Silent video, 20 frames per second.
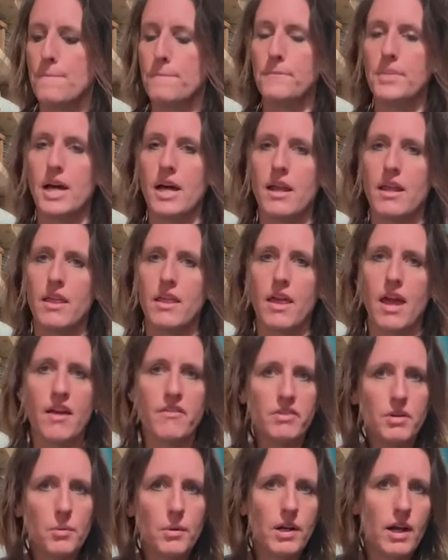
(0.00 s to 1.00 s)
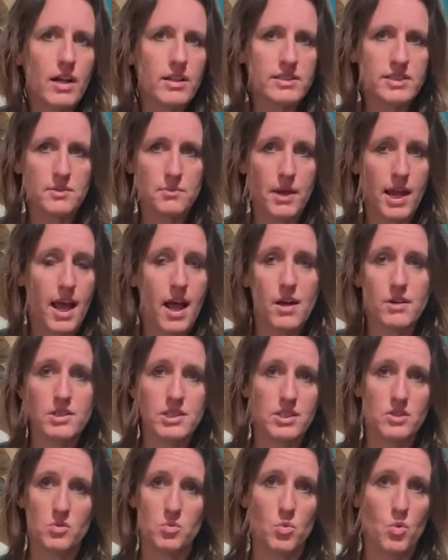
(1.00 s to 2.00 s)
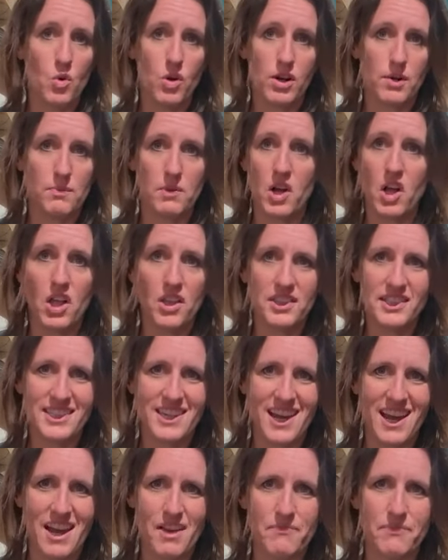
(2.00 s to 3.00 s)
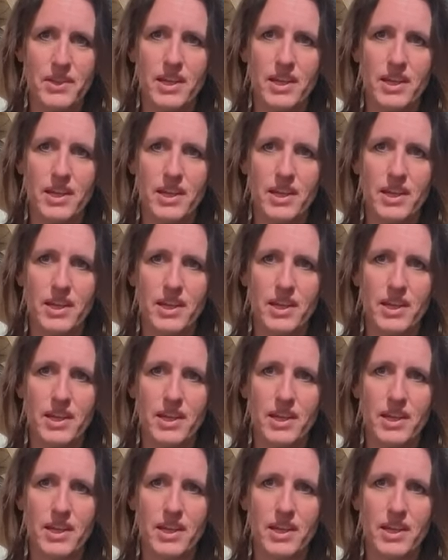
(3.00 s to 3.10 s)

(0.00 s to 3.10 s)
But everywhere else in my house is warm all the time,